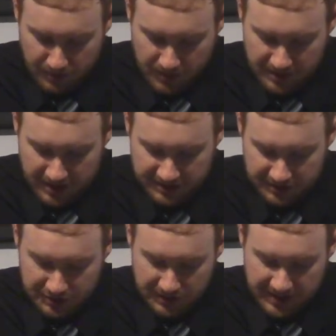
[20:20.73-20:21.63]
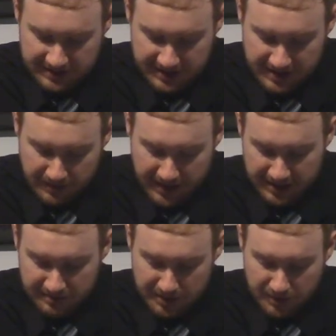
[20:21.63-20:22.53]
when things are too easy, and that we
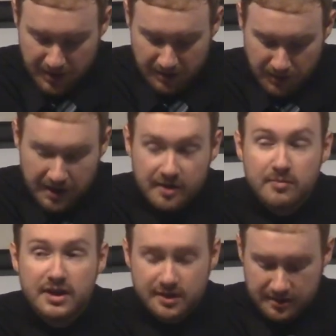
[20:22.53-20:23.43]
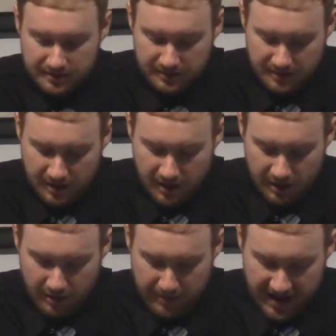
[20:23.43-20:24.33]
need to be aware that we're going to be on a
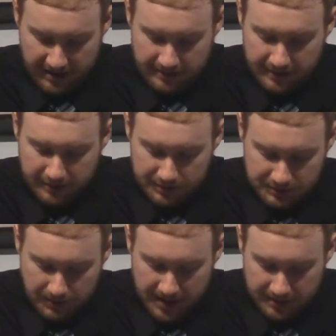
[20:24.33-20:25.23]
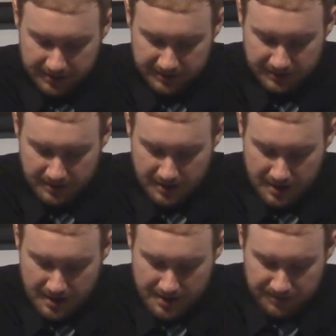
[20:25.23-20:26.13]
harder path than those around us.
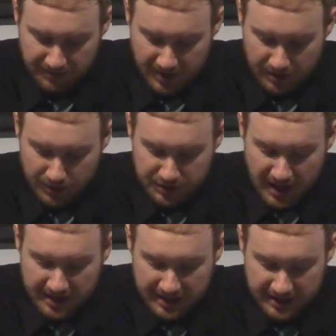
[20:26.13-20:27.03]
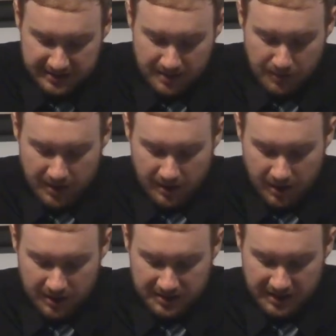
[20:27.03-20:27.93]
We're trying to get somewhere
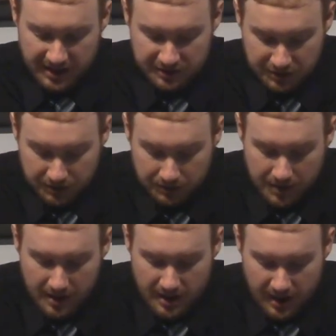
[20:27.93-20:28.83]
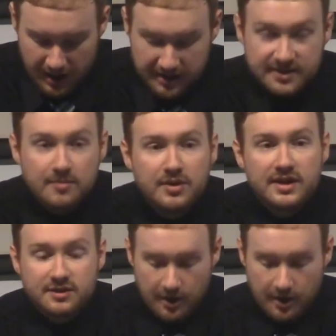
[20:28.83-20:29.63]
hard to get to, someplace